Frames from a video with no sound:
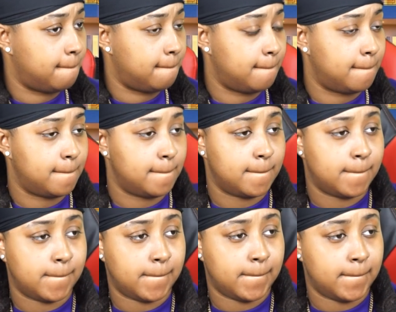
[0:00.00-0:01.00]

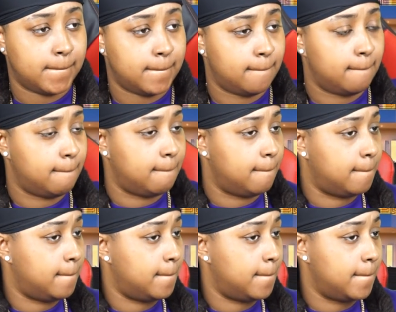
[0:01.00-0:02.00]

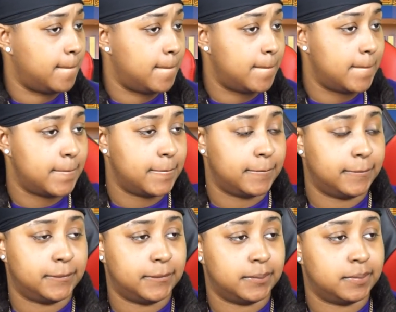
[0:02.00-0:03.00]

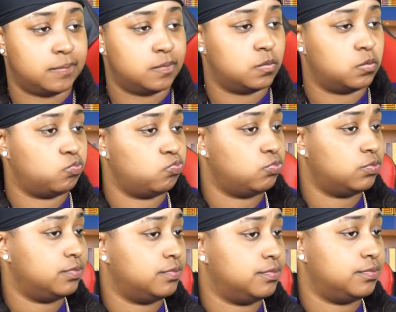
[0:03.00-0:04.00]

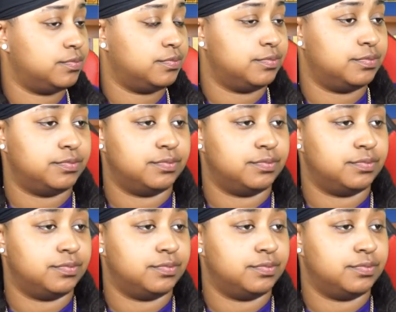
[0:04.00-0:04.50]
(not speaking)